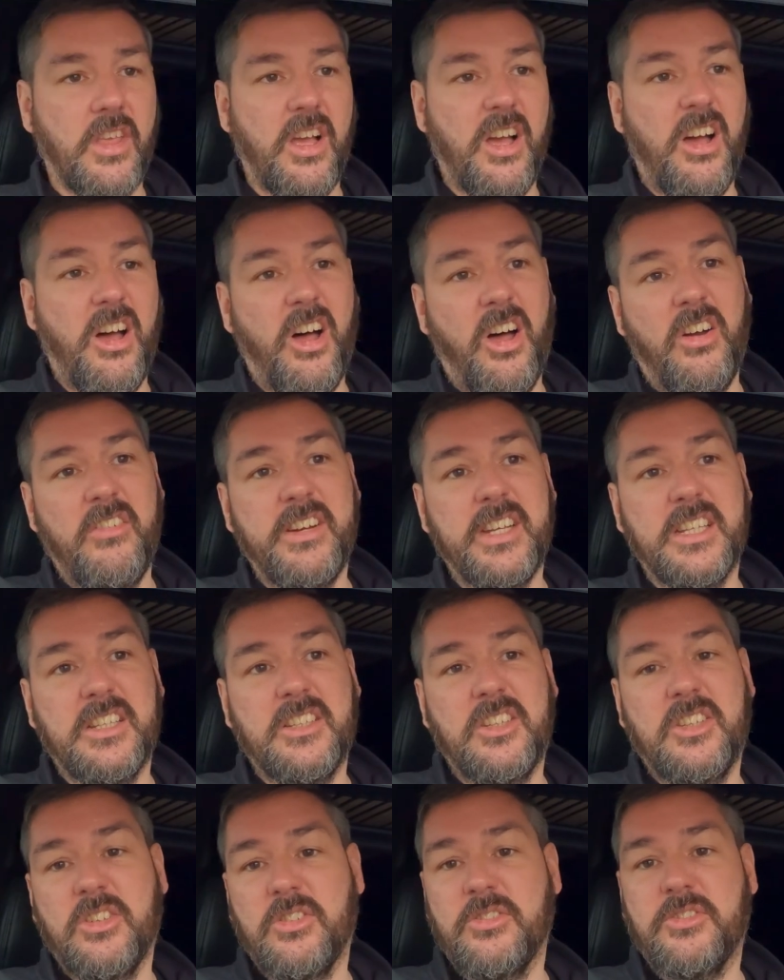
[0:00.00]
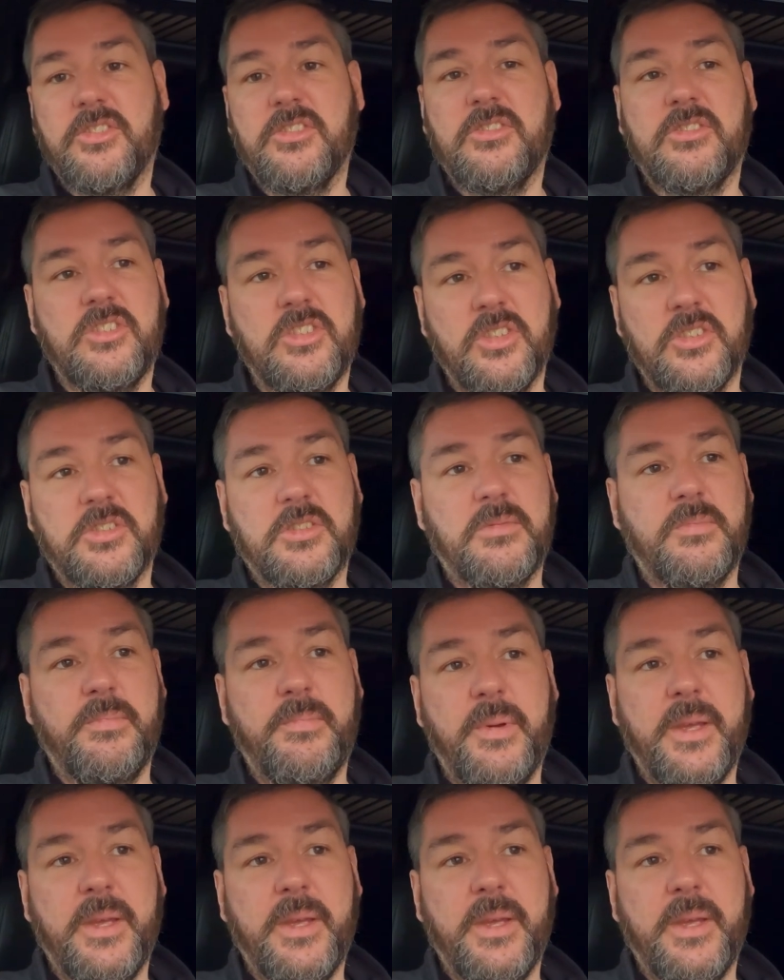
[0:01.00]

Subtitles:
or it could just